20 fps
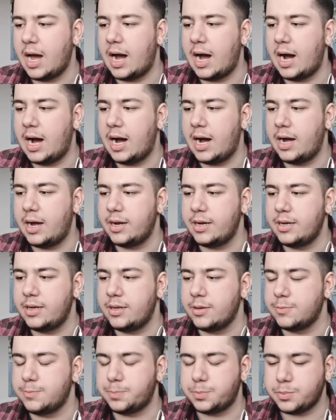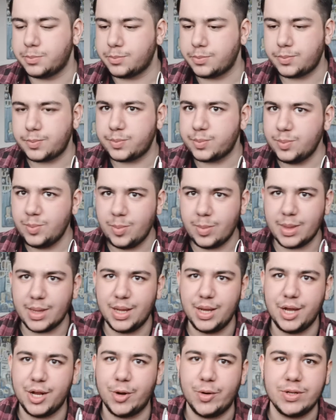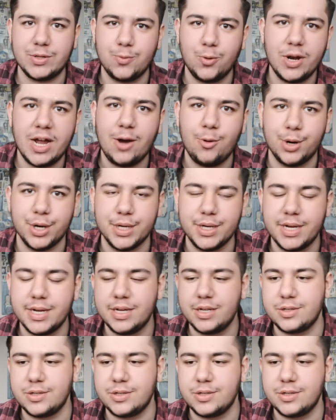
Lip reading: And, it's 1 hour.